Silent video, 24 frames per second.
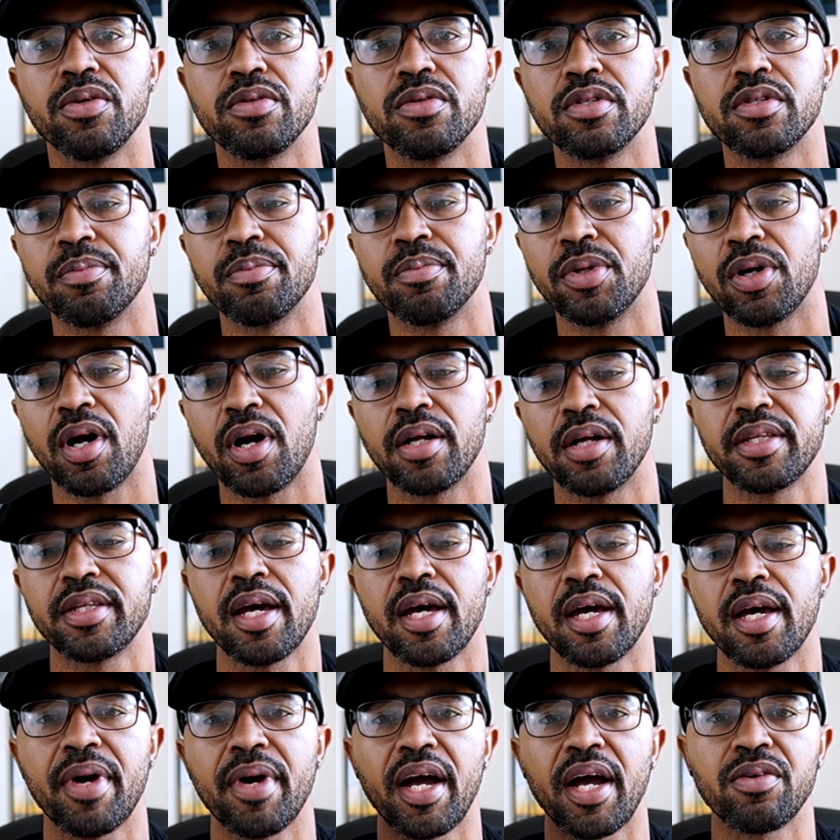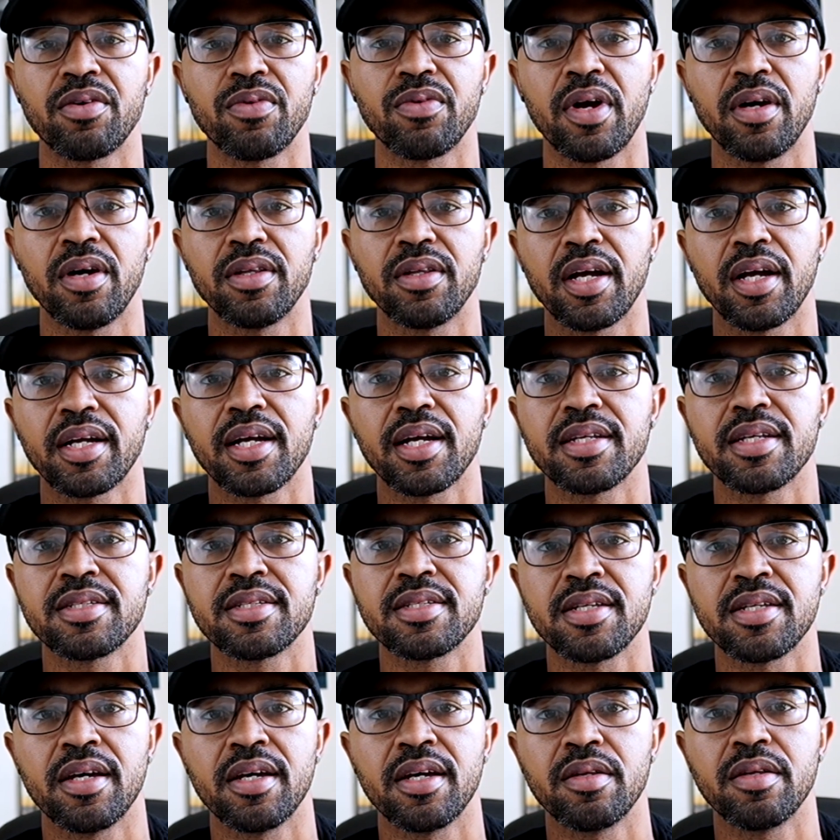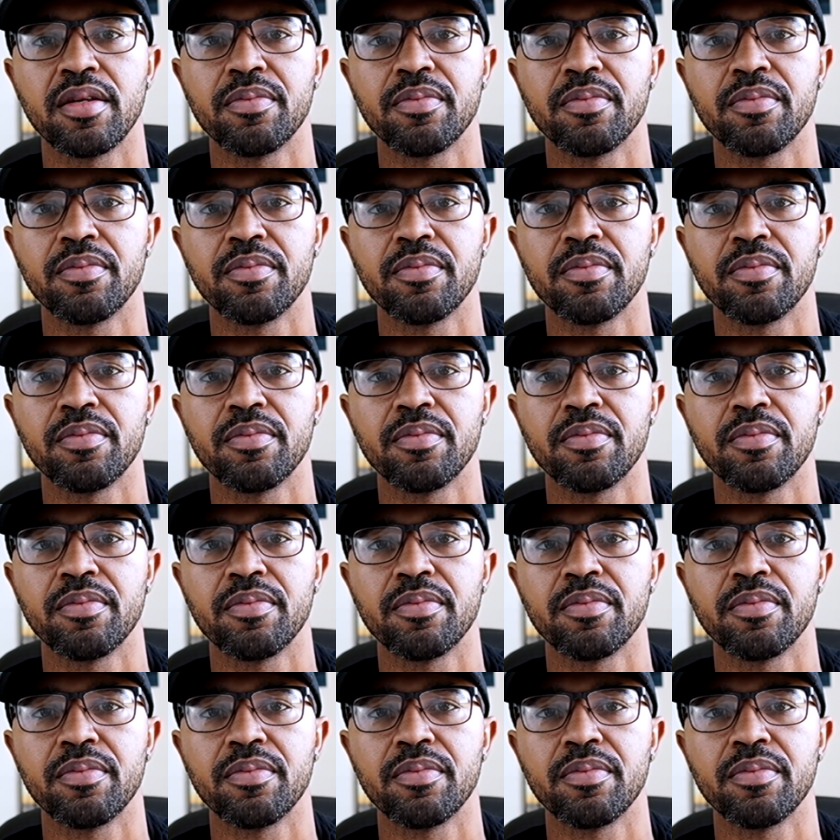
to blur out that background, like I said,